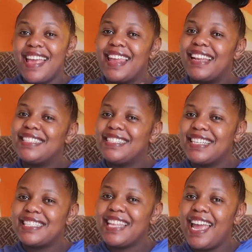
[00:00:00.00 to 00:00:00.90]
and until
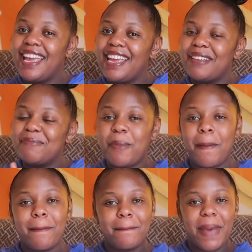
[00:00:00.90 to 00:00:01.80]
next time,
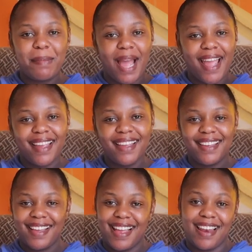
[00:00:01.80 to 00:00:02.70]
bye bye.
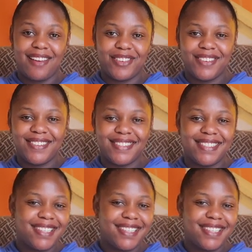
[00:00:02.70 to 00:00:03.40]
I love you.